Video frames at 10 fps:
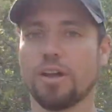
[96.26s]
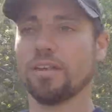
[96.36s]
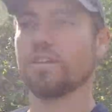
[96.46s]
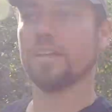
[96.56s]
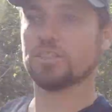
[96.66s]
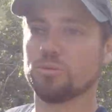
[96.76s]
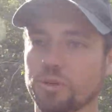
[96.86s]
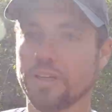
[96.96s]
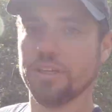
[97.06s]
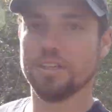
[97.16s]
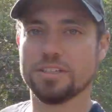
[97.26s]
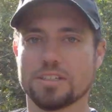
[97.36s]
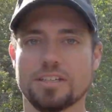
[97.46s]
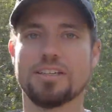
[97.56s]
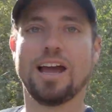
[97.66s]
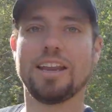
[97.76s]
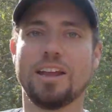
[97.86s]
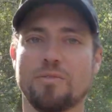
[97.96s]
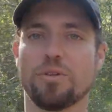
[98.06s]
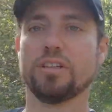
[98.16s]
All right, the next one is
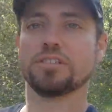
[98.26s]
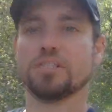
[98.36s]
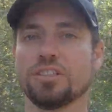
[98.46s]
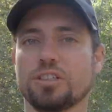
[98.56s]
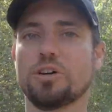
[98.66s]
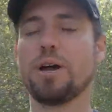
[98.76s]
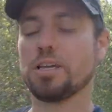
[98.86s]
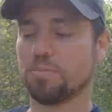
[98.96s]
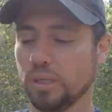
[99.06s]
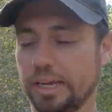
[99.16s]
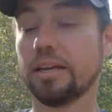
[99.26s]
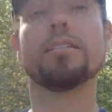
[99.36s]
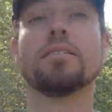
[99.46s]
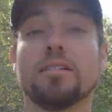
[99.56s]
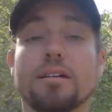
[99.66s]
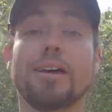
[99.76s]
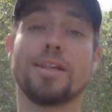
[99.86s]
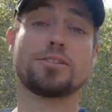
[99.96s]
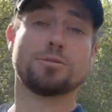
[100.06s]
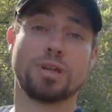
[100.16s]
not everything is gonna go as planned,
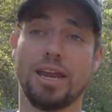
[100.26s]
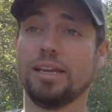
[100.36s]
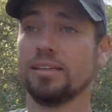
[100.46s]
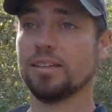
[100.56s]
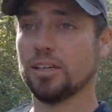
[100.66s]
and that's okay.